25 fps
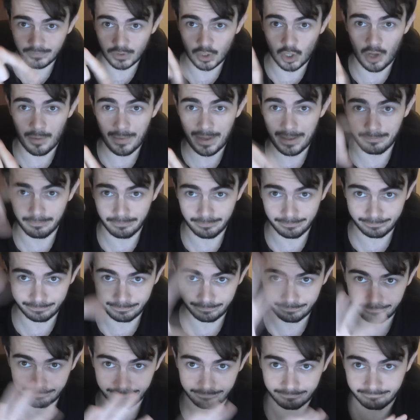Comment.
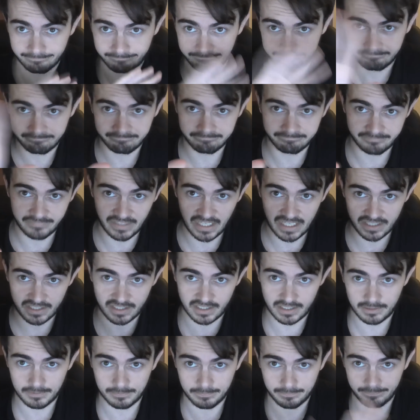
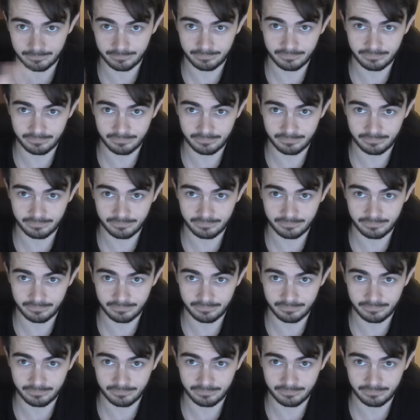That's